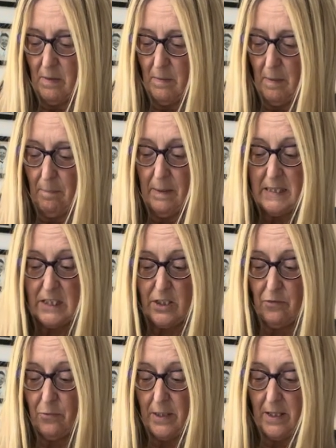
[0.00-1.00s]
I'm pissed
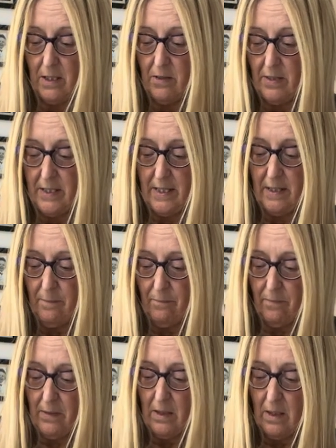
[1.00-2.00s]
off with it already.
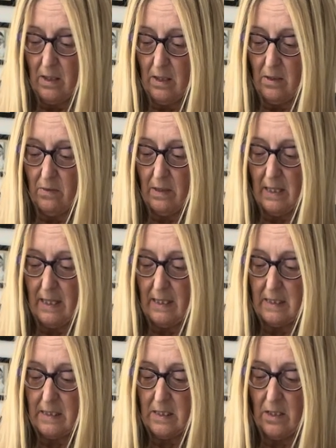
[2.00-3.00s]
Right,
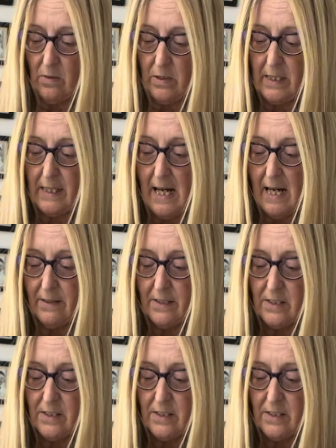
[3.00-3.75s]
so you can't,